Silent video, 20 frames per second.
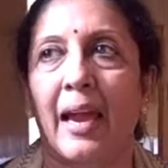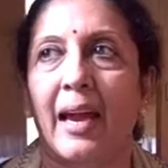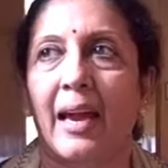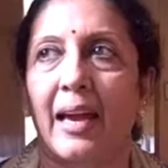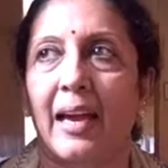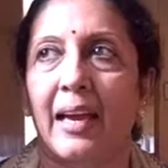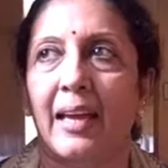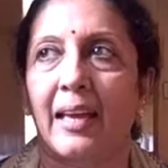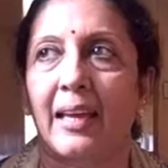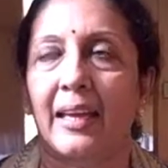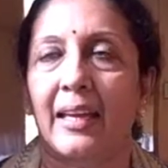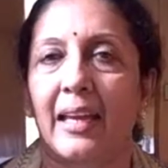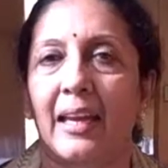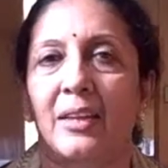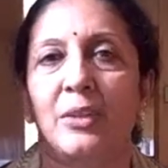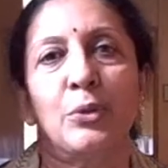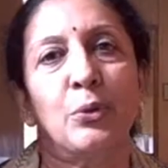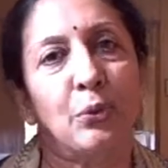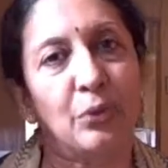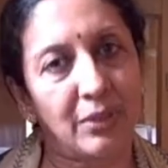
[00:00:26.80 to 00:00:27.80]

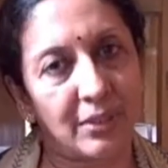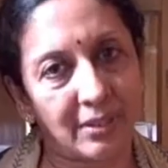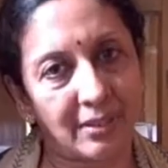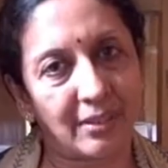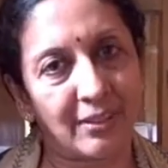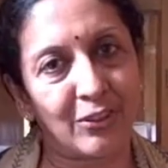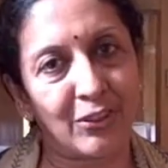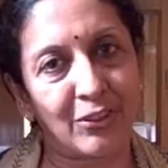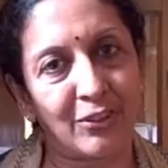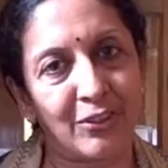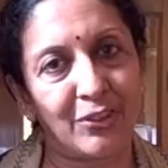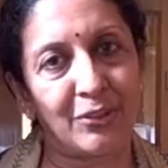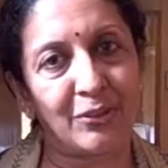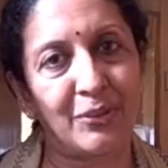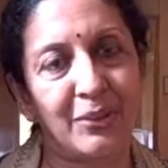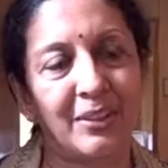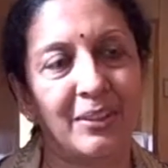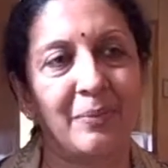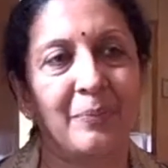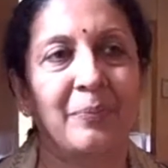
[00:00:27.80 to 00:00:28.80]
I do research on
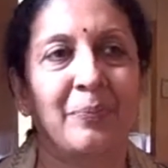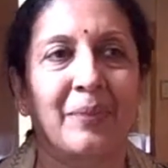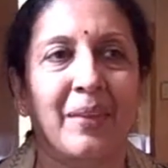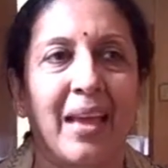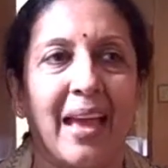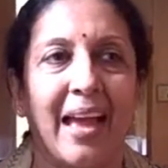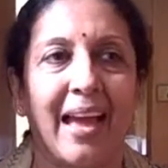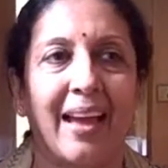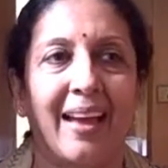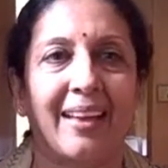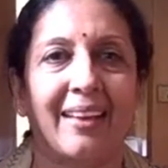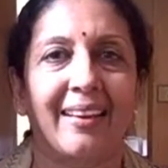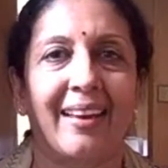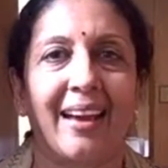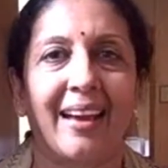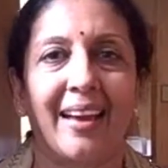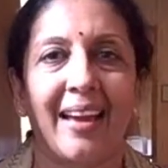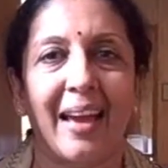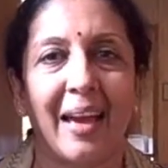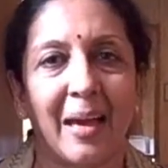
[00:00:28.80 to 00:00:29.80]
youth, and
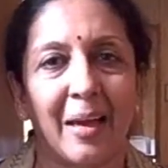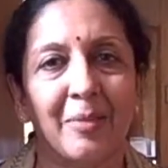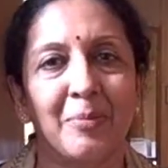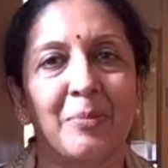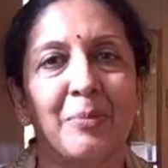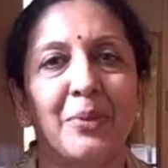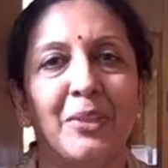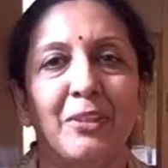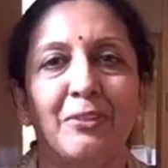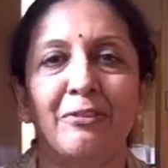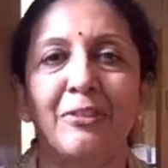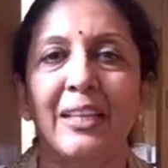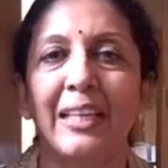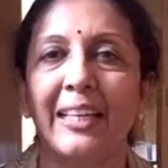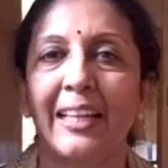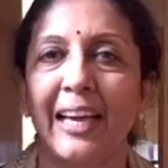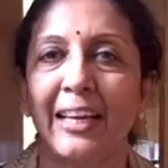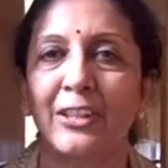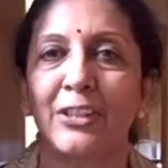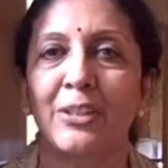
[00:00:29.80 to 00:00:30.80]
I am with a
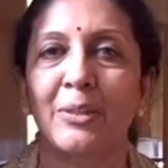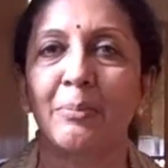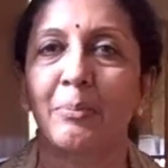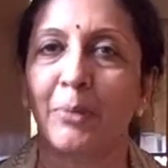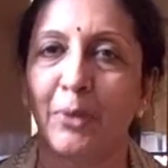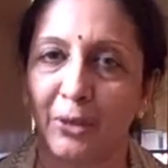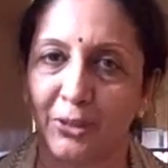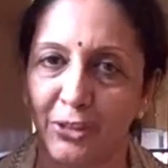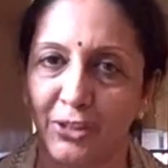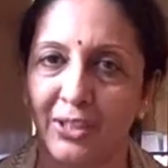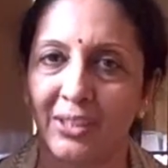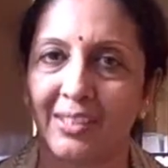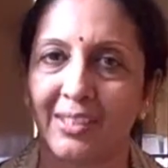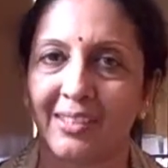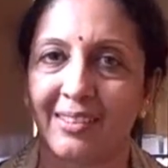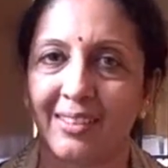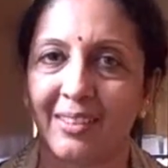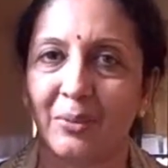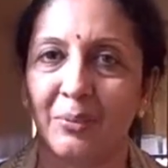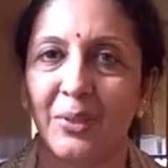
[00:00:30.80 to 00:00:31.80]
field action
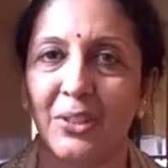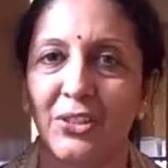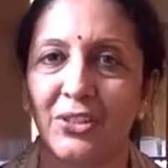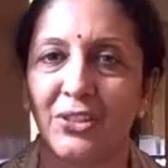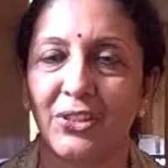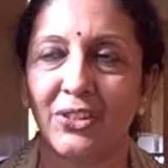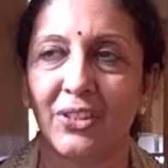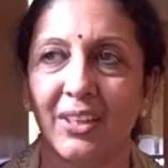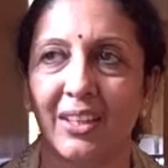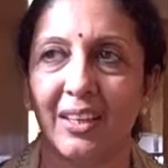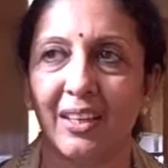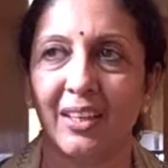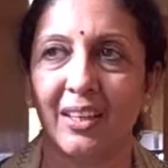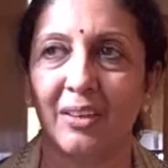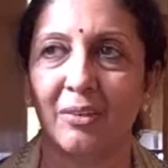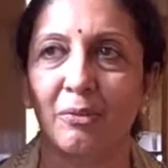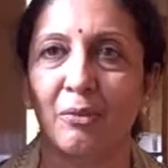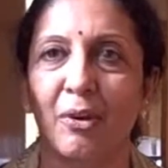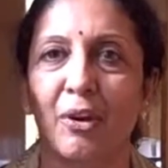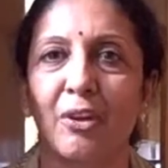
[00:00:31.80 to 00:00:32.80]
project which
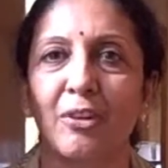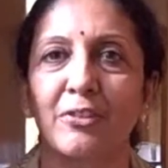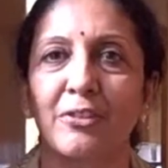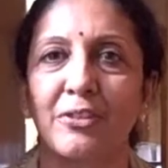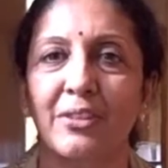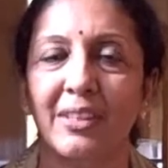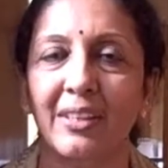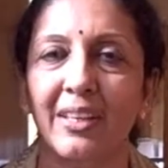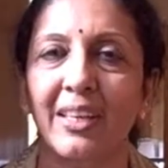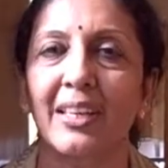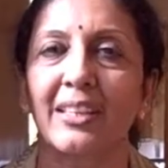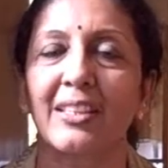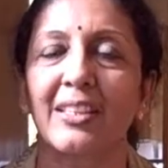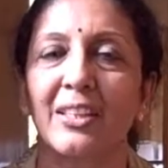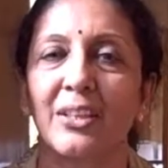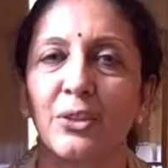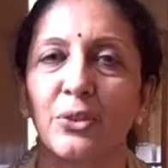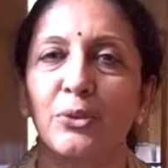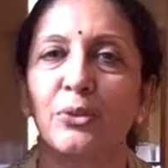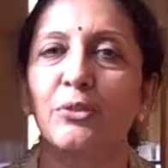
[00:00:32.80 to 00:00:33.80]
involves
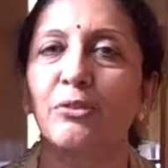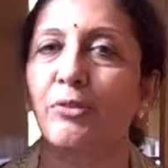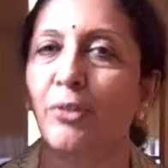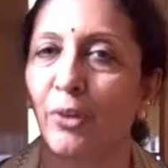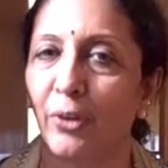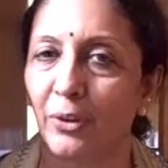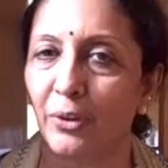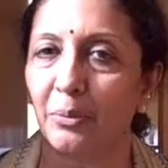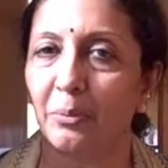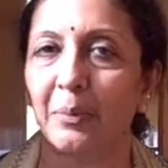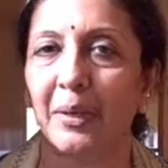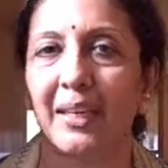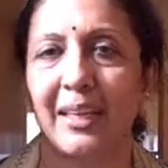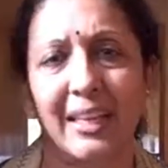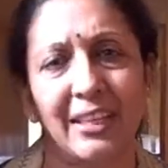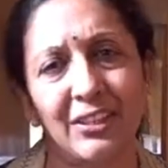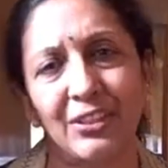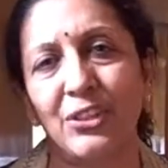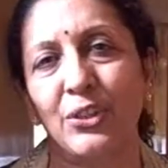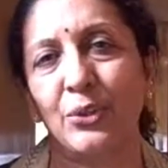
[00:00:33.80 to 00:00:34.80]
creating a youth forum and
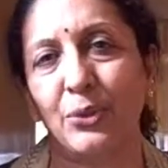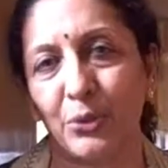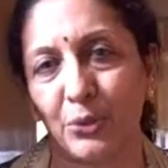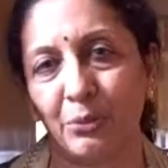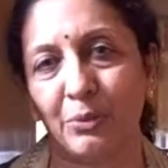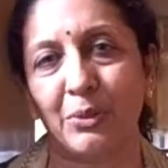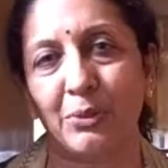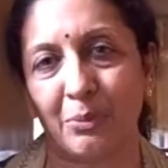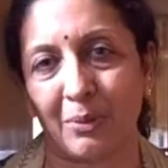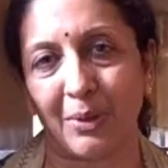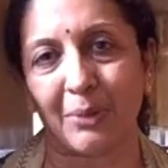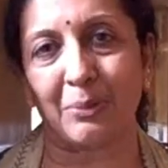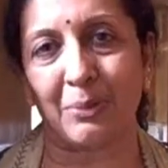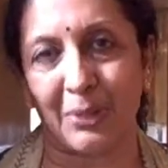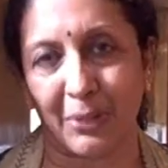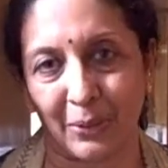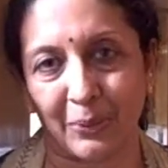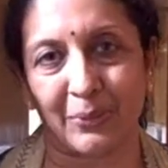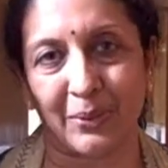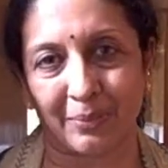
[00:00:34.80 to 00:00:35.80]
NGOs which work
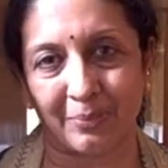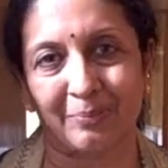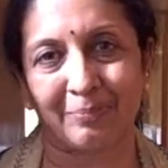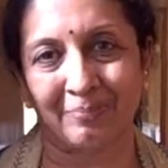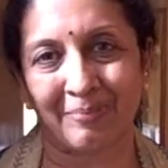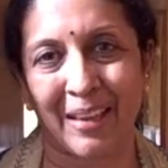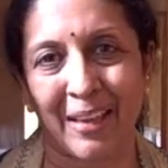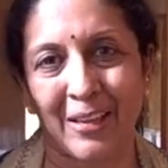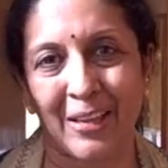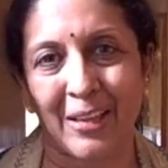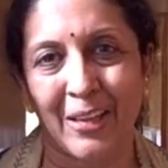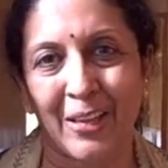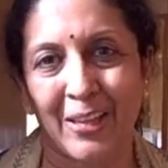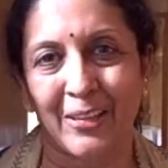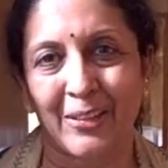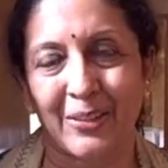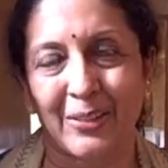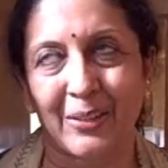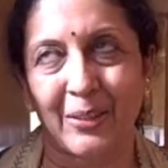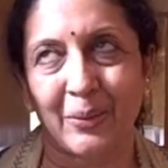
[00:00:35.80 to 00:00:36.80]
with
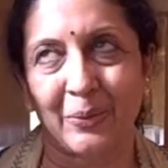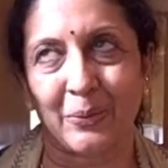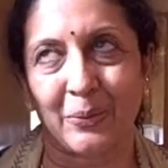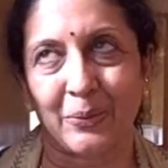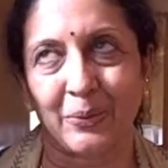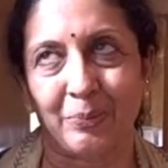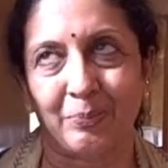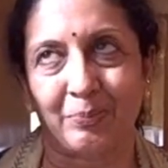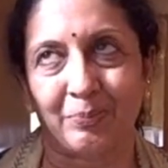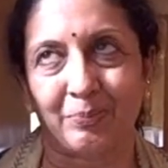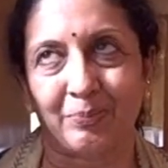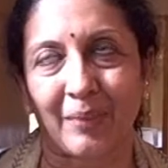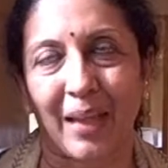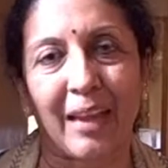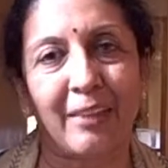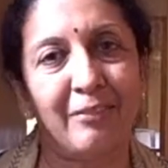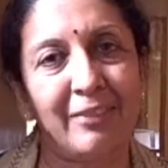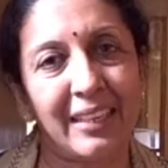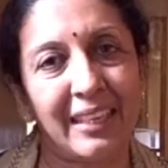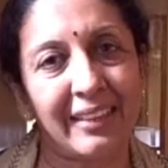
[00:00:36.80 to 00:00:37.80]
youth. So
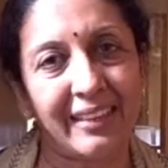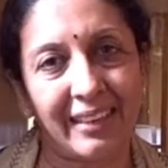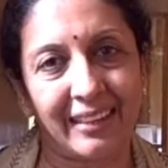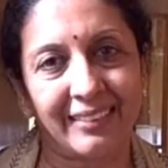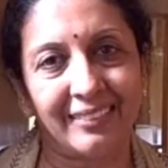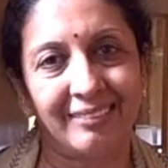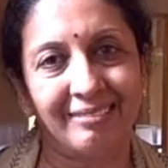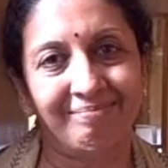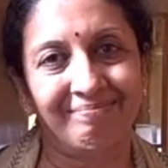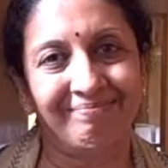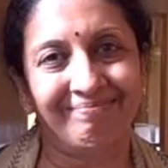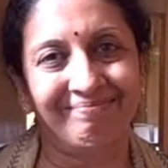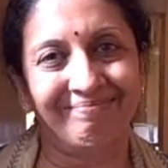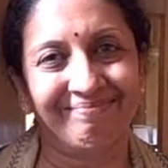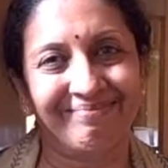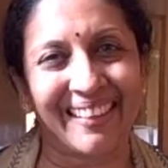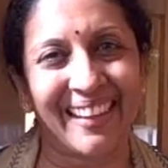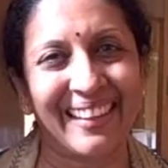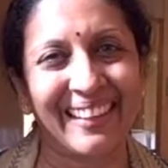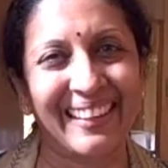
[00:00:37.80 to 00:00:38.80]
I feel young
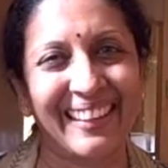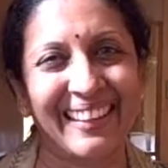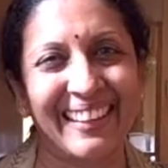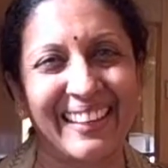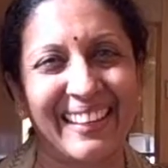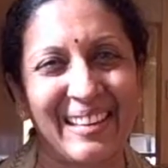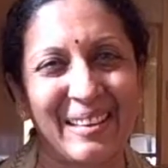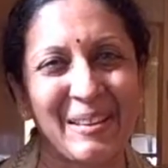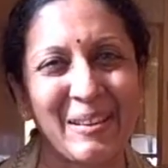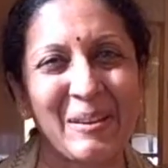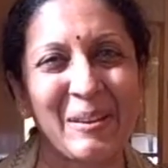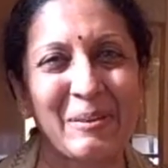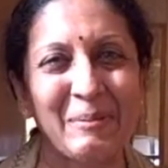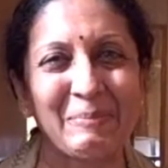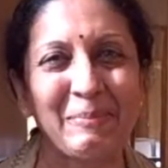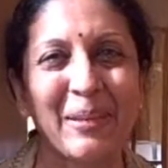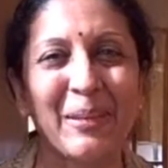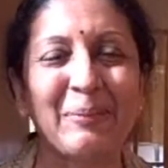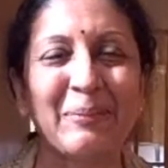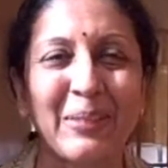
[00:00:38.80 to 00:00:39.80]

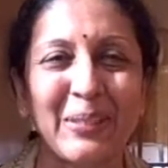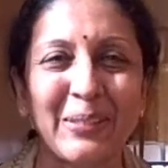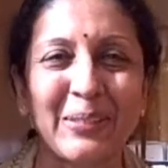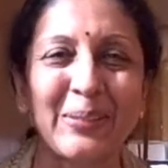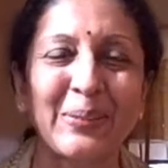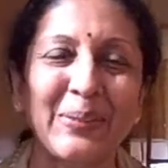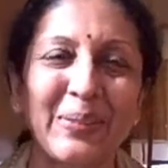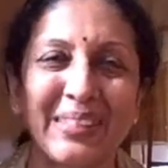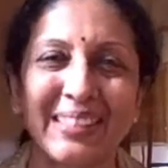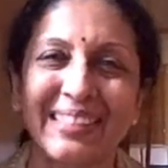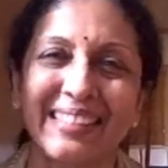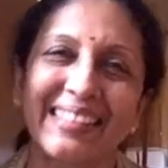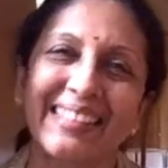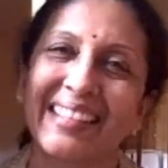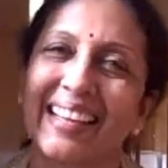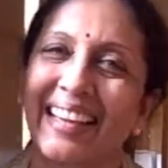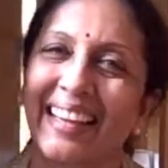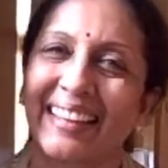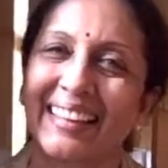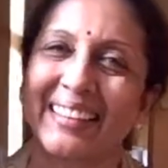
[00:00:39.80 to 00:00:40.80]
being with
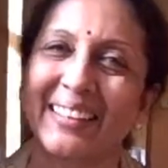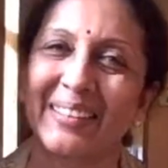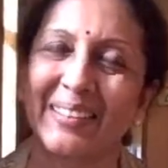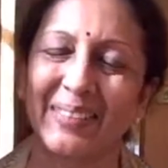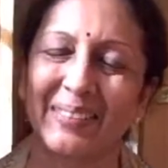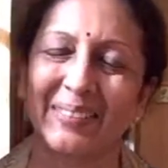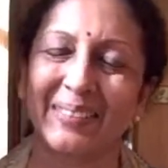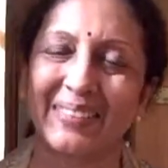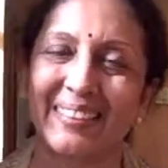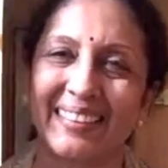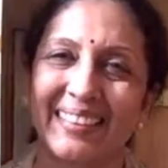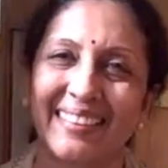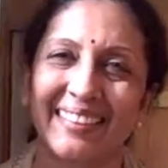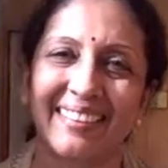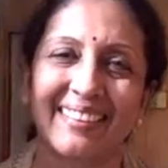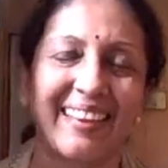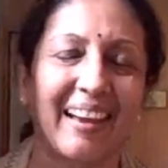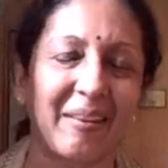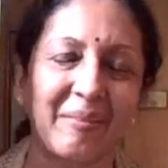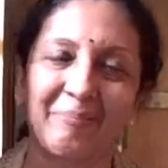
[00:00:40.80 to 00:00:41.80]
students and youth.
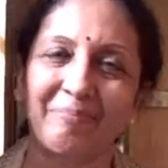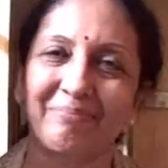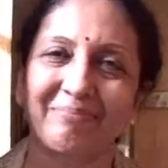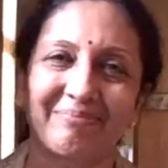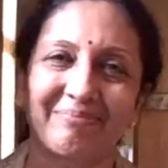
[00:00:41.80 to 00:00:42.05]
Yeah.